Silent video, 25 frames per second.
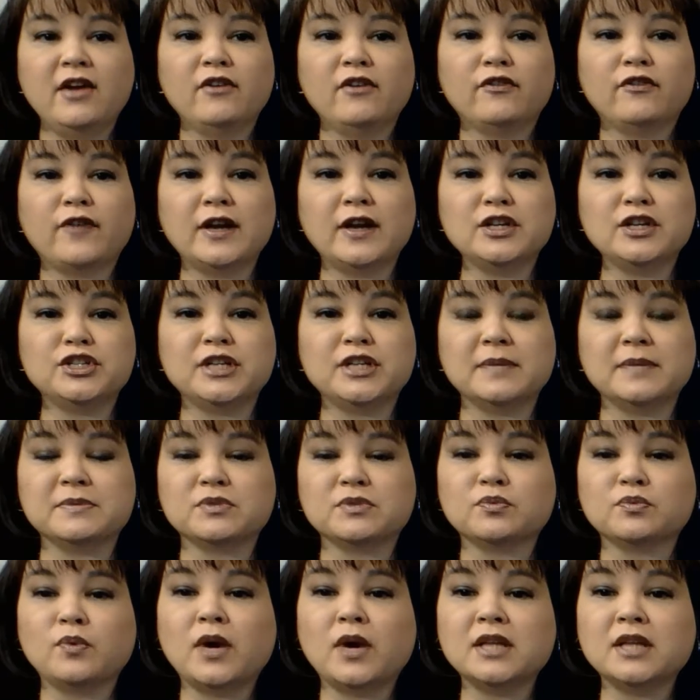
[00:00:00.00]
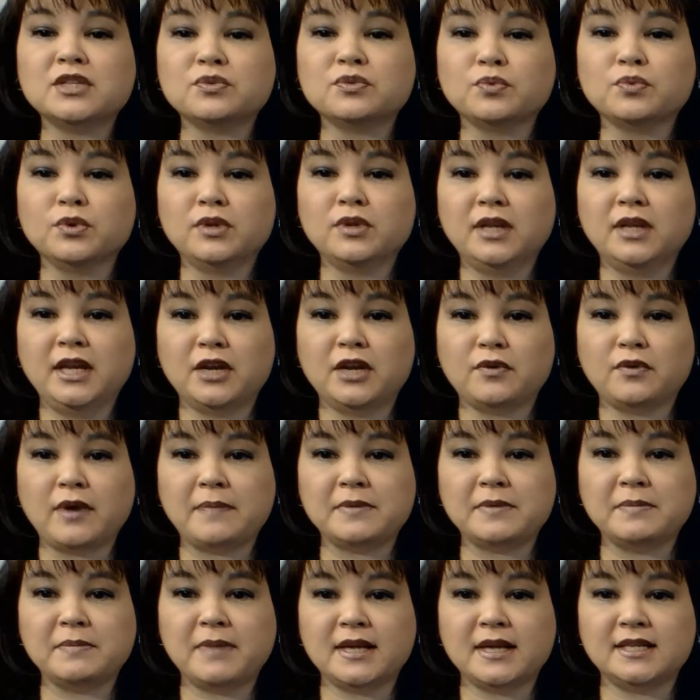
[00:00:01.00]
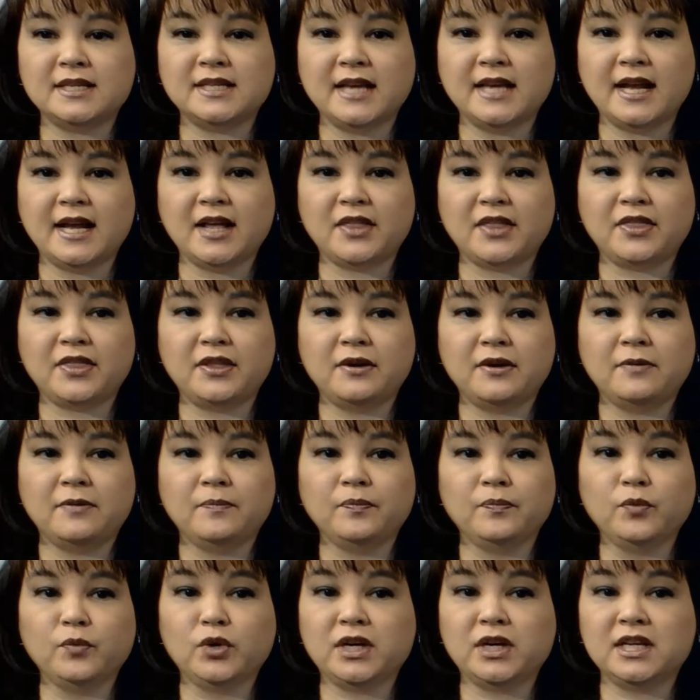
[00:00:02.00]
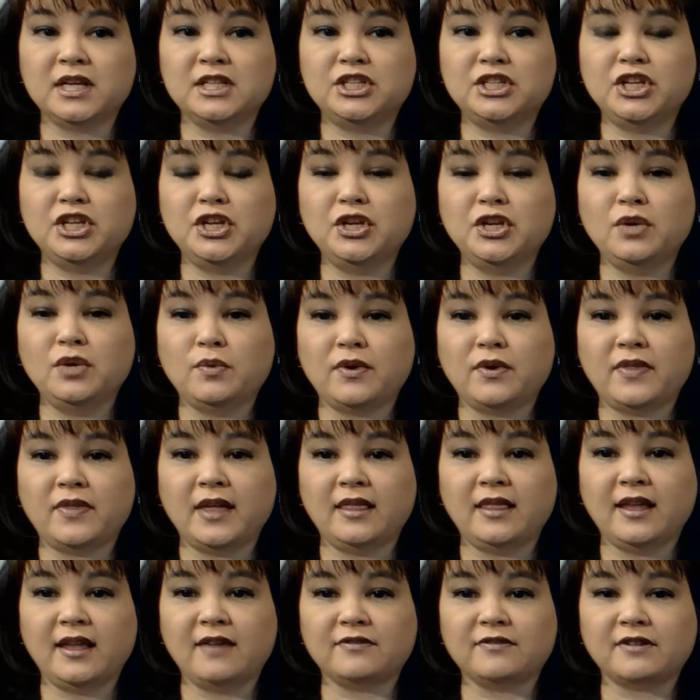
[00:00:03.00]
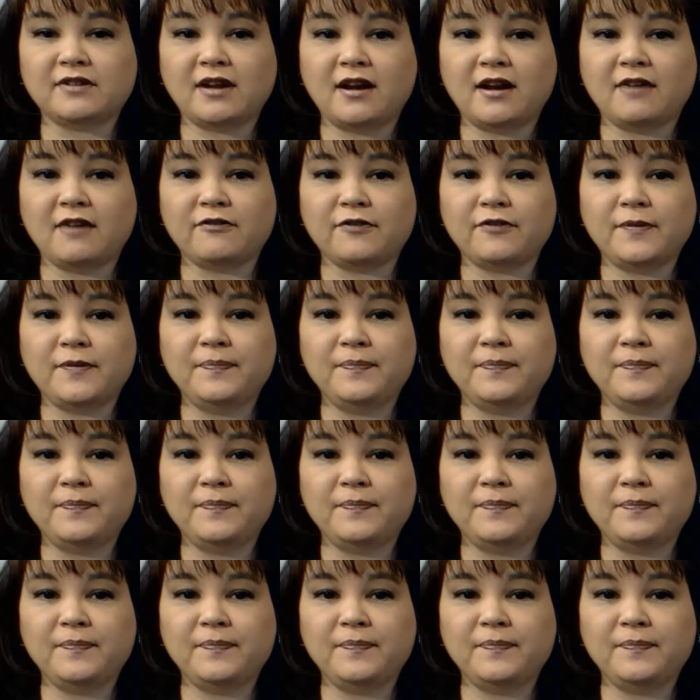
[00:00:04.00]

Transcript: Friendships, once rudely interrupted by death, will continue where they left off.